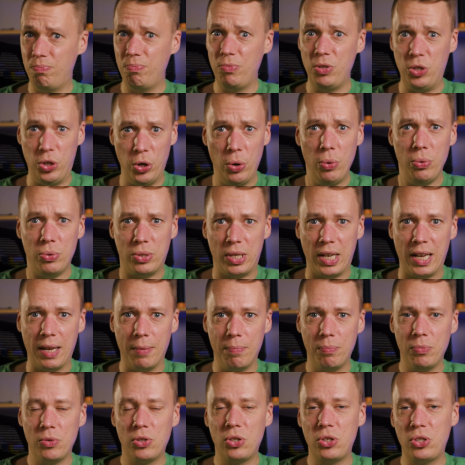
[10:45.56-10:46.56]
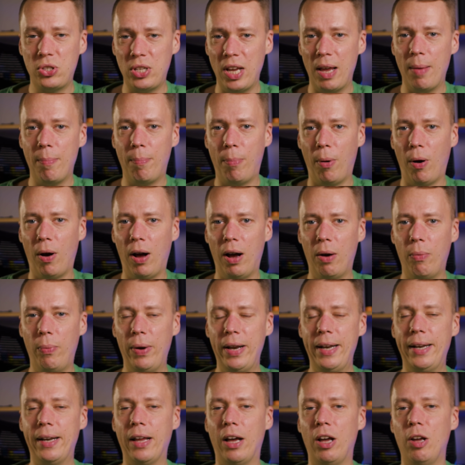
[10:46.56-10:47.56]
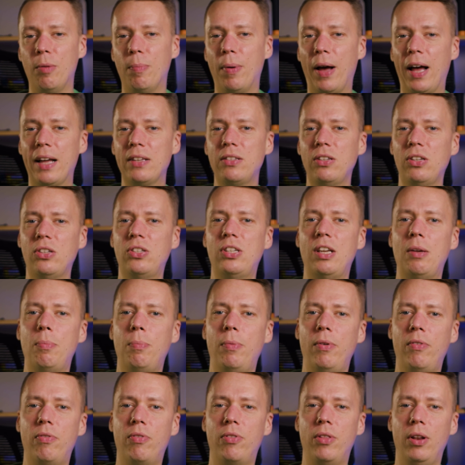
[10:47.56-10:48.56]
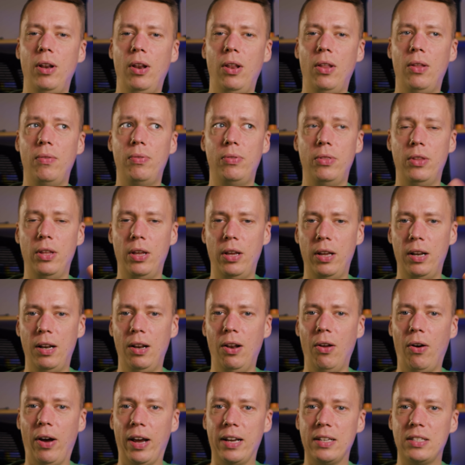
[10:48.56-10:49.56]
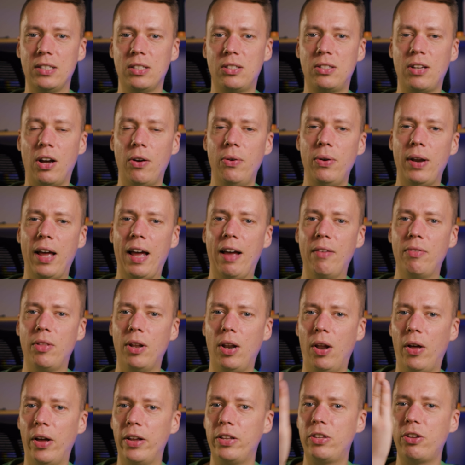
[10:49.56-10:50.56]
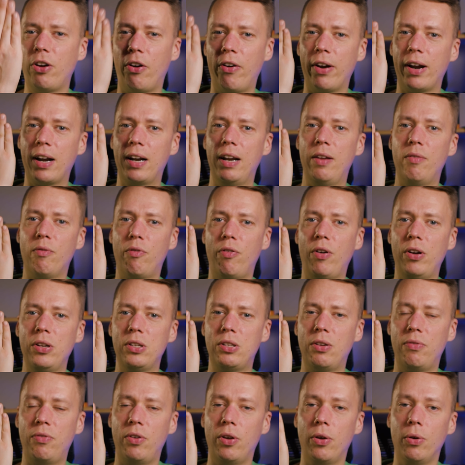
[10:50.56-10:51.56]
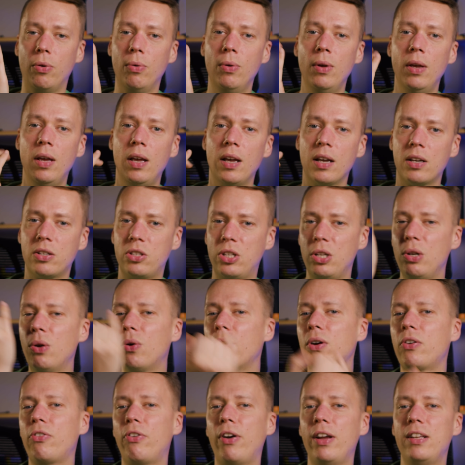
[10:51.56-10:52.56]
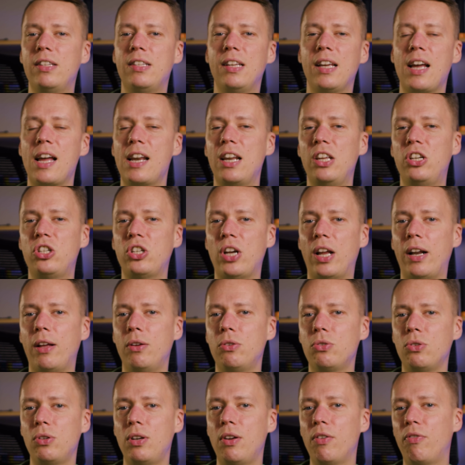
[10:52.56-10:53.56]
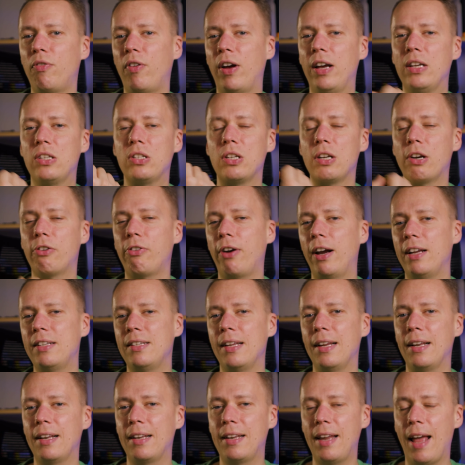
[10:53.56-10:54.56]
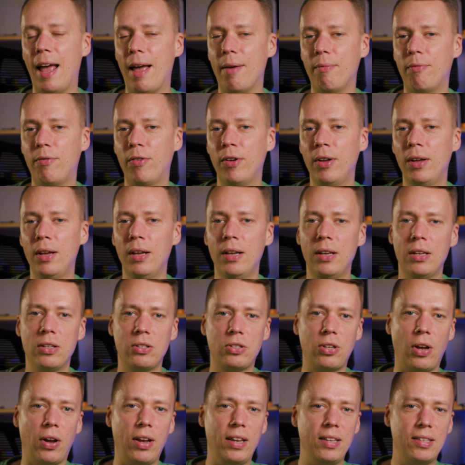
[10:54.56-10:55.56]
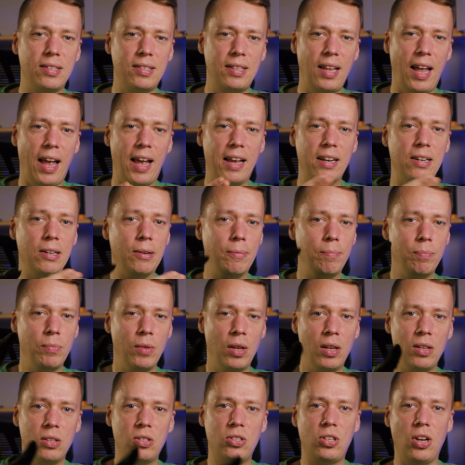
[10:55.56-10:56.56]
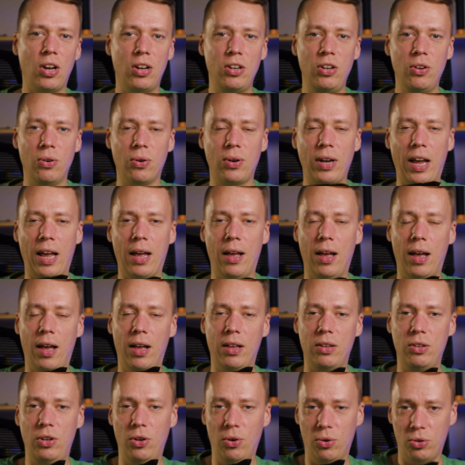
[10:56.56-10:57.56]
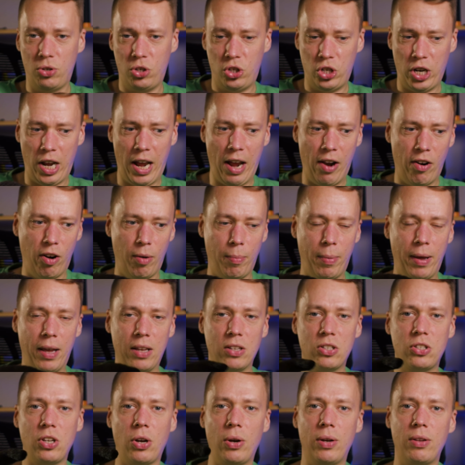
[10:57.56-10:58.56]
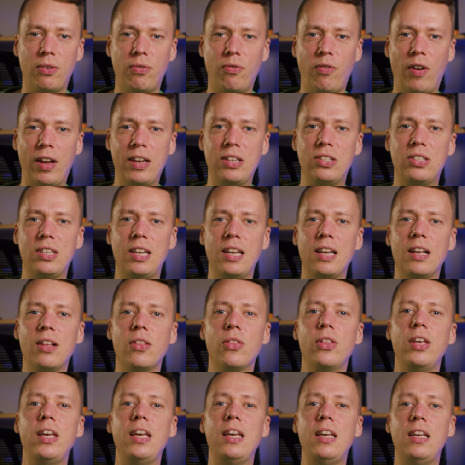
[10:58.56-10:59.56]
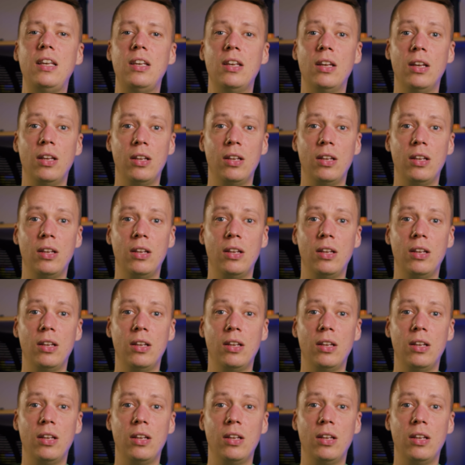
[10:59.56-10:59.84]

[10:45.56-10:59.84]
use it, sit by a window. But as I said with the light, don't have the light directly in front of you, because you're not creating any shadows on your face and creating depth. So instead, turn your chair a bit so it's facing the